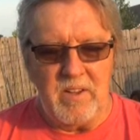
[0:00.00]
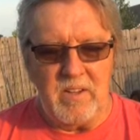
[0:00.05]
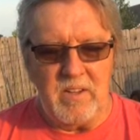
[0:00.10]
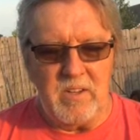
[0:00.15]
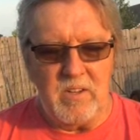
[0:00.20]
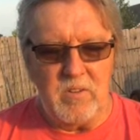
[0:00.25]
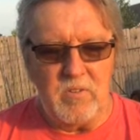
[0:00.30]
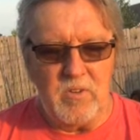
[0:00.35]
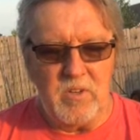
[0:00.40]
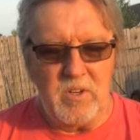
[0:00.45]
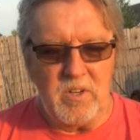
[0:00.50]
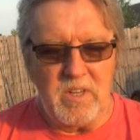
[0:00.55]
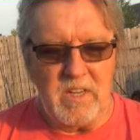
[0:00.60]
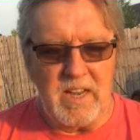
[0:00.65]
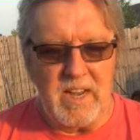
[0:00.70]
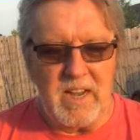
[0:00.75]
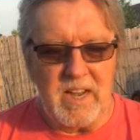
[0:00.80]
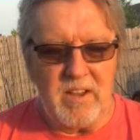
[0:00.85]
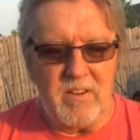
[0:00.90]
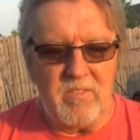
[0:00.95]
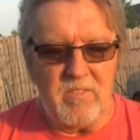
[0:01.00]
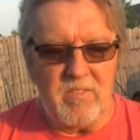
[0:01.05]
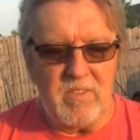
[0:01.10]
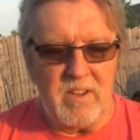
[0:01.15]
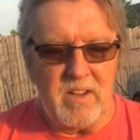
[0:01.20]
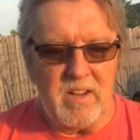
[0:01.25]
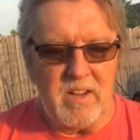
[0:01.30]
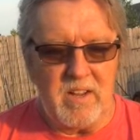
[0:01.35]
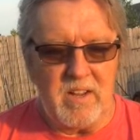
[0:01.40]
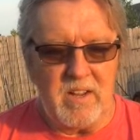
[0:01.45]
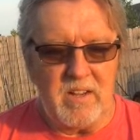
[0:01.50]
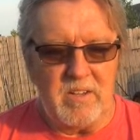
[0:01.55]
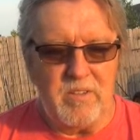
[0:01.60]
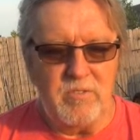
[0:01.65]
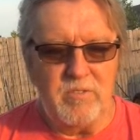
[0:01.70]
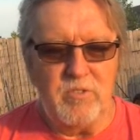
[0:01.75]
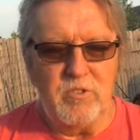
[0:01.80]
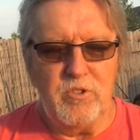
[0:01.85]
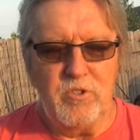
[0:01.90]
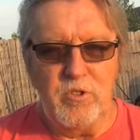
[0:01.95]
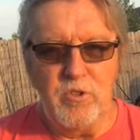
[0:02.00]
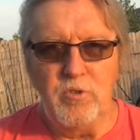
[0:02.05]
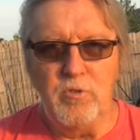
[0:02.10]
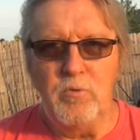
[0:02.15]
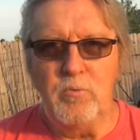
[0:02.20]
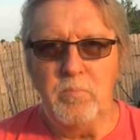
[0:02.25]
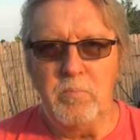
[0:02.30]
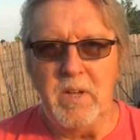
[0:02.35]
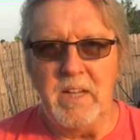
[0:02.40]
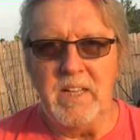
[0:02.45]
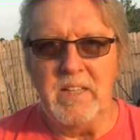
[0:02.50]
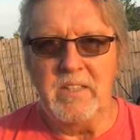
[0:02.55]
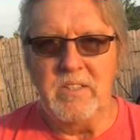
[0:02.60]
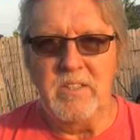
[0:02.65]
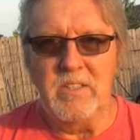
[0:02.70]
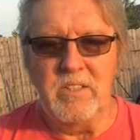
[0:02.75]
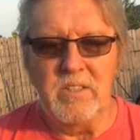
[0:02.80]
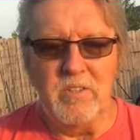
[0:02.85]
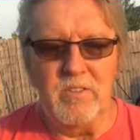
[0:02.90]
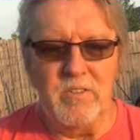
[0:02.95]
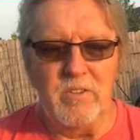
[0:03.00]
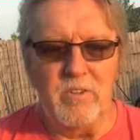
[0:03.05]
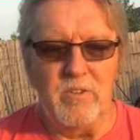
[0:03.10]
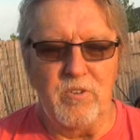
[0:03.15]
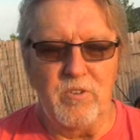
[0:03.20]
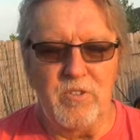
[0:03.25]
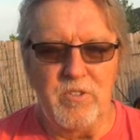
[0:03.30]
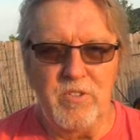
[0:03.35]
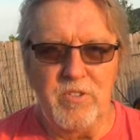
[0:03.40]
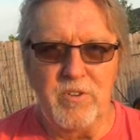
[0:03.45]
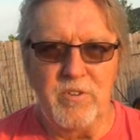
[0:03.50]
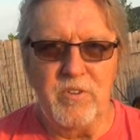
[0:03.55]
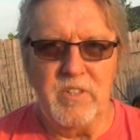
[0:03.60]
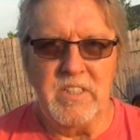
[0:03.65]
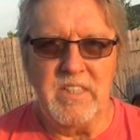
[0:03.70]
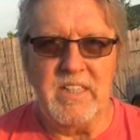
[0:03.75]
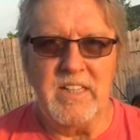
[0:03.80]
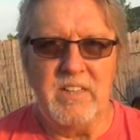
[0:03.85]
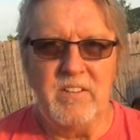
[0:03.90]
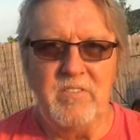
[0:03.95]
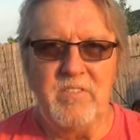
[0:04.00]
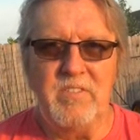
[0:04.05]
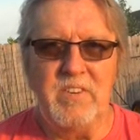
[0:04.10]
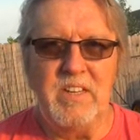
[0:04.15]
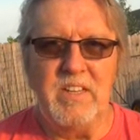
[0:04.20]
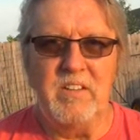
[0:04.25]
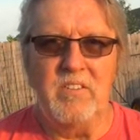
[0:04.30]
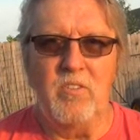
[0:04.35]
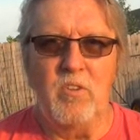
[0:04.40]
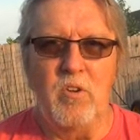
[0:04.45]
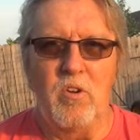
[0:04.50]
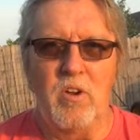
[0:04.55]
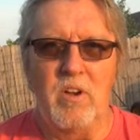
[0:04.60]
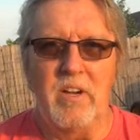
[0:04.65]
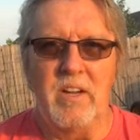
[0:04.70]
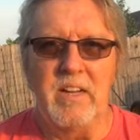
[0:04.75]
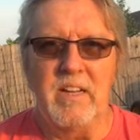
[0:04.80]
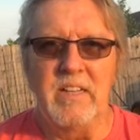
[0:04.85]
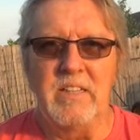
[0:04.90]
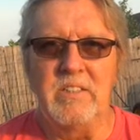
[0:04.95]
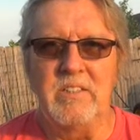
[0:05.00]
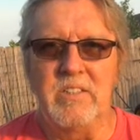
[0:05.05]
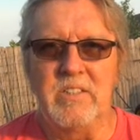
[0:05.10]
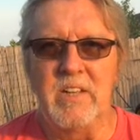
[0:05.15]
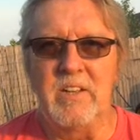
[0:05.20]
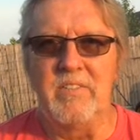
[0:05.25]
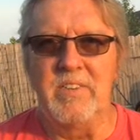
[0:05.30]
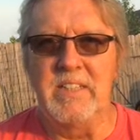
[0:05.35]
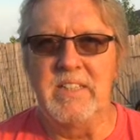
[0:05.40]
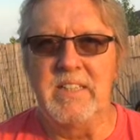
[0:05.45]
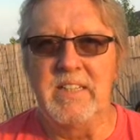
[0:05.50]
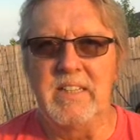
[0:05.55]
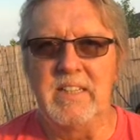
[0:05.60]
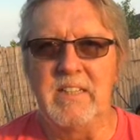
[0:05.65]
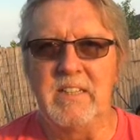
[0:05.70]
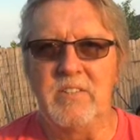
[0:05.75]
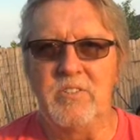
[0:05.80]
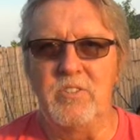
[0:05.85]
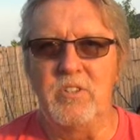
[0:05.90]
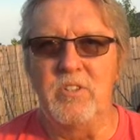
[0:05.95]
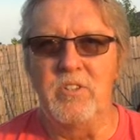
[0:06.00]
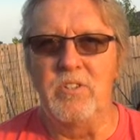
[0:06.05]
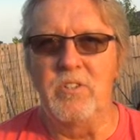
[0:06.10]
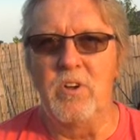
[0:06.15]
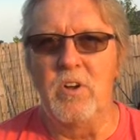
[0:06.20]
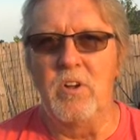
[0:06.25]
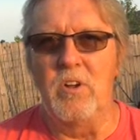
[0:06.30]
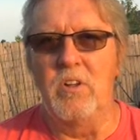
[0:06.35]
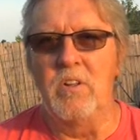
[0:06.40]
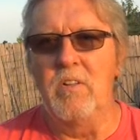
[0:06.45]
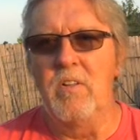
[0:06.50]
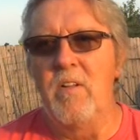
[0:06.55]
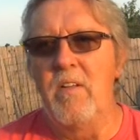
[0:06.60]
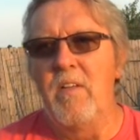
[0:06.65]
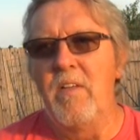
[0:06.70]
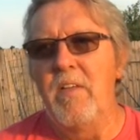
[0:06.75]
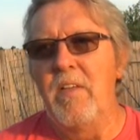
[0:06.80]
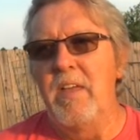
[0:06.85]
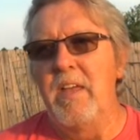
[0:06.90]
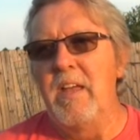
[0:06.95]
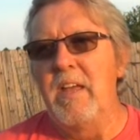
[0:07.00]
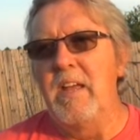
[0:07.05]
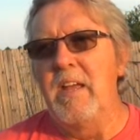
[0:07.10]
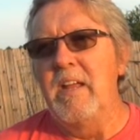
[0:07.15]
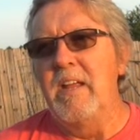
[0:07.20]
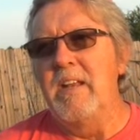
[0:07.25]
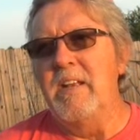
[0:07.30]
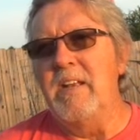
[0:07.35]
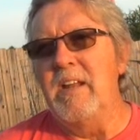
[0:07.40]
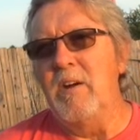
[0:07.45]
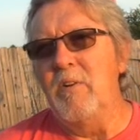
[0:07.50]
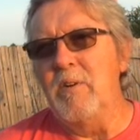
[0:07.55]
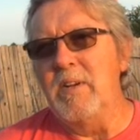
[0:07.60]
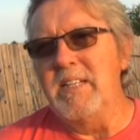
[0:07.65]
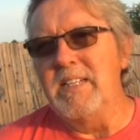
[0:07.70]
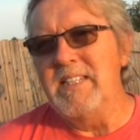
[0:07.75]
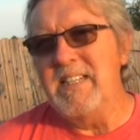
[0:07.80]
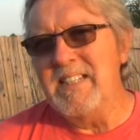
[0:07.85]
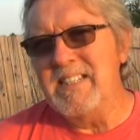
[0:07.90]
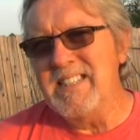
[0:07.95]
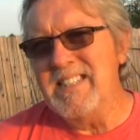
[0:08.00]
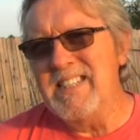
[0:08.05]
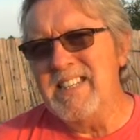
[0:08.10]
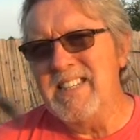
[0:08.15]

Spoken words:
you could have 2 beds that are 13 feet long and 17 inches tall. Now it does